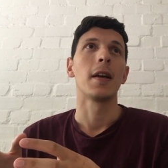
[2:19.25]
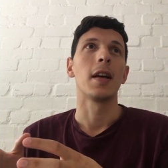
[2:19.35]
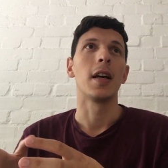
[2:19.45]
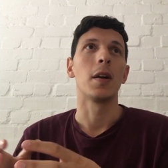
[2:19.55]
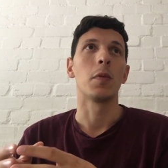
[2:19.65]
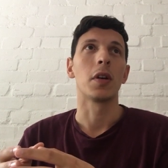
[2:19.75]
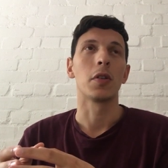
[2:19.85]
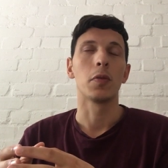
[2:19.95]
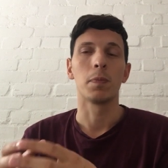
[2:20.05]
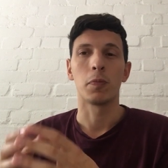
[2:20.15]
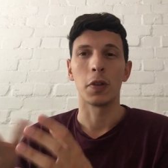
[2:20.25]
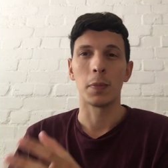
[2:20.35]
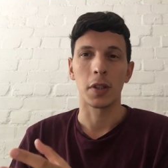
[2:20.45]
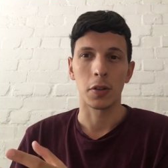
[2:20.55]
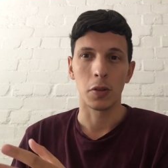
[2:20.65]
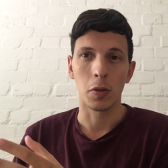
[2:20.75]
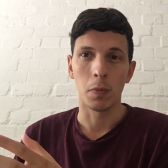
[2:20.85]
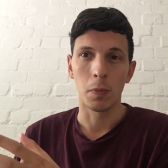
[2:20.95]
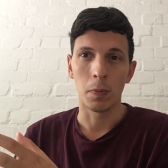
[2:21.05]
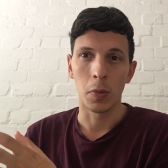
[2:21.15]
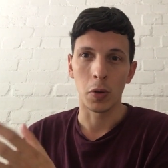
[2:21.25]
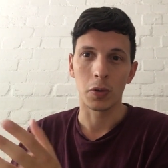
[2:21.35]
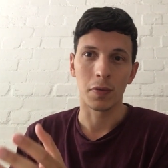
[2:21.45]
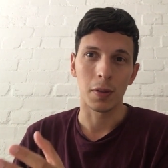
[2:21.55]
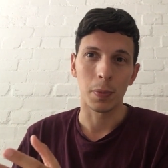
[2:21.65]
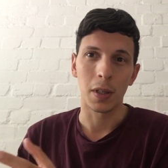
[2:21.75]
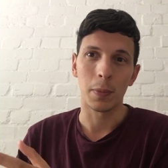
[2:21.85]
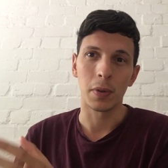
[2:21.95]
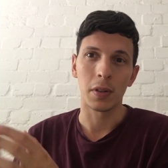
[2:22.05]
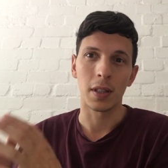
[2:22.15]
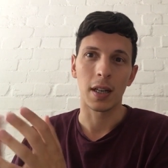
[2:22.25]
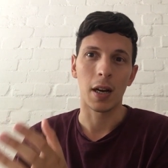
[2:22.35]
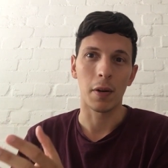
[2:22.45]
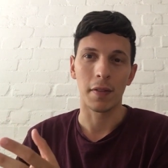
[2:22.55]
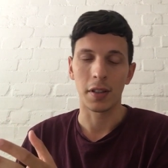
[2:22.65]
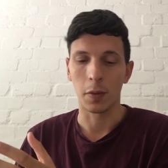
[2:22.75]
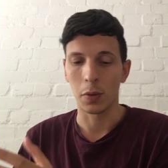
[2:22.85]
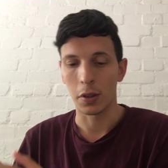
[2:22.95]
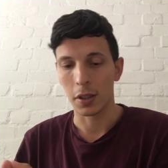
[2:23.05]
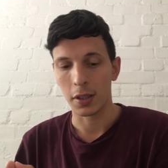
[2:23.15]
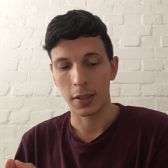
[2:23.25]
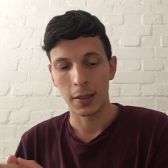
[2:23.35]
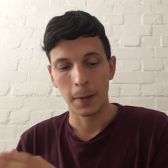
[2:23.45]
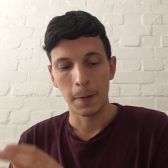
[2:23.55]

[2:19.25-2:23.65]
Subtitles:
where you pretty much know most of the people and how everything works,